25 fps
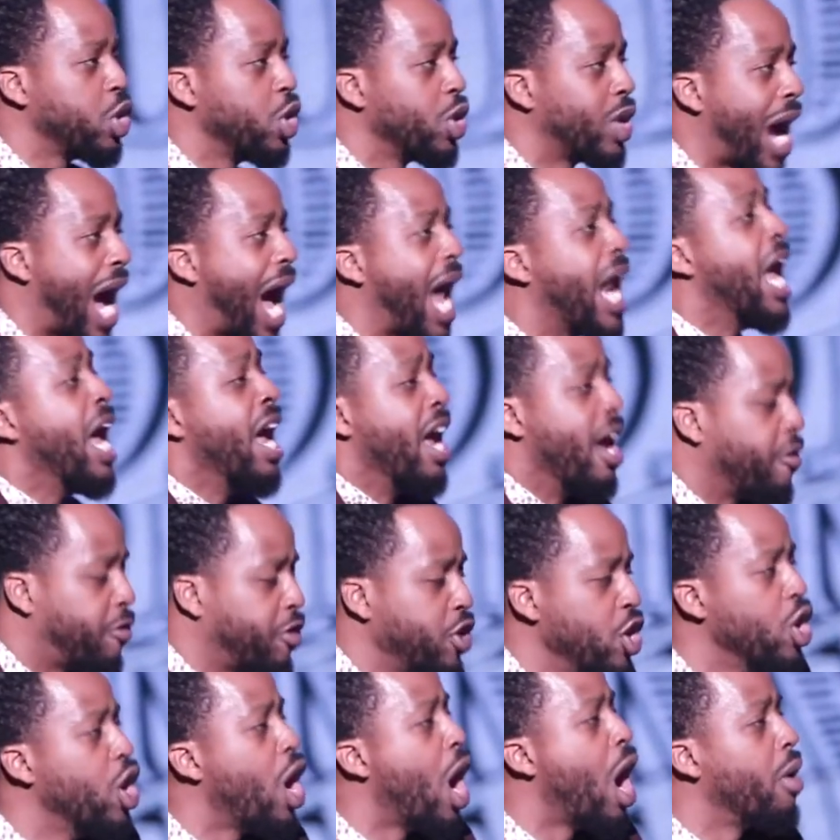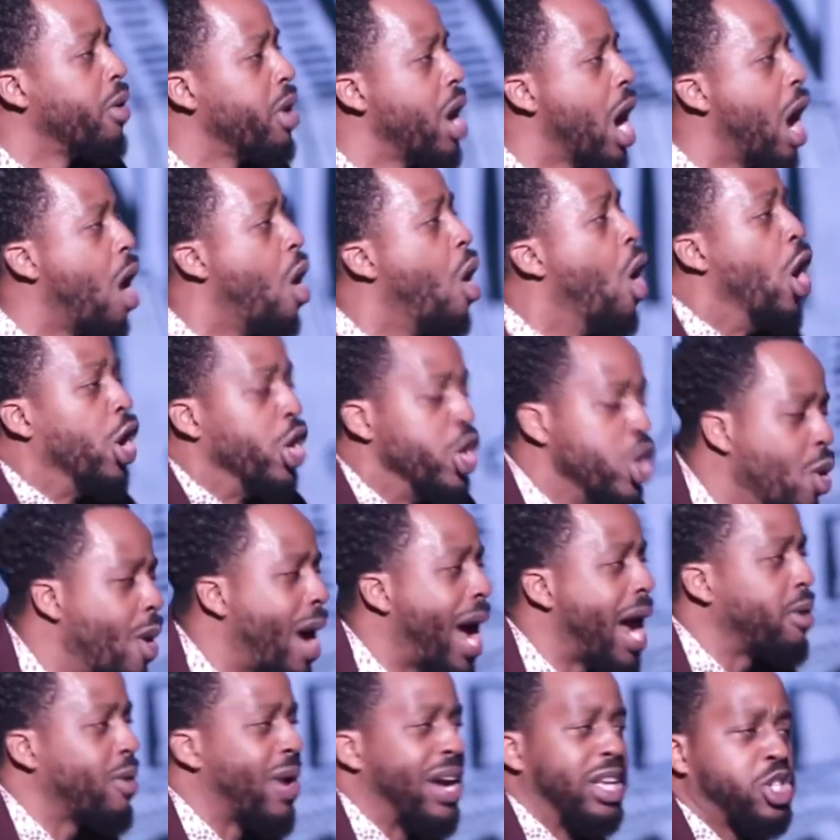you got. If you don't know,
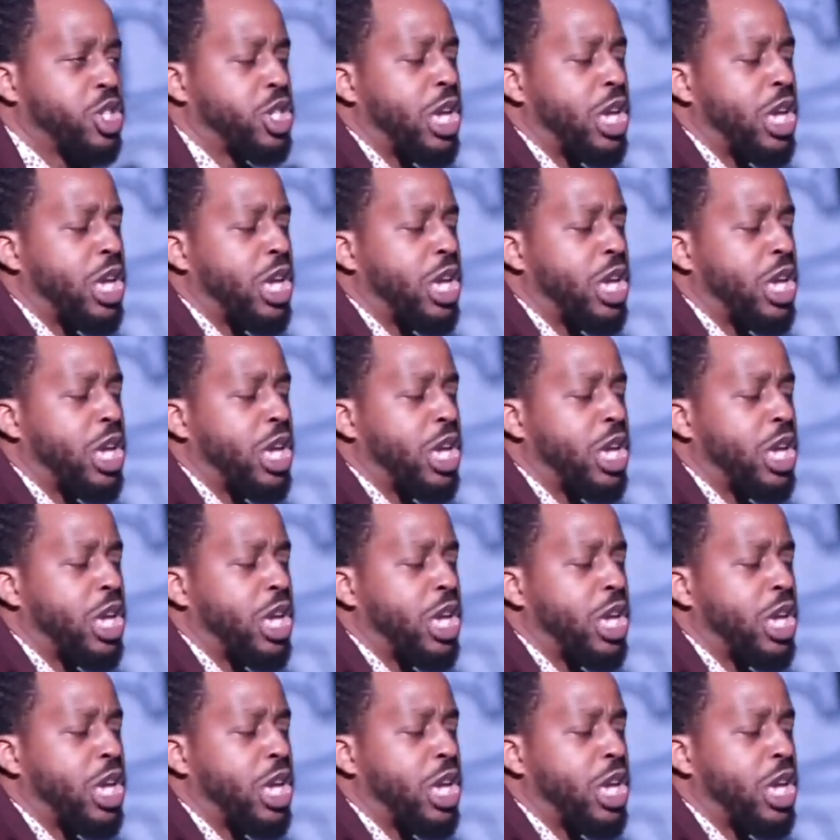you ain't ready.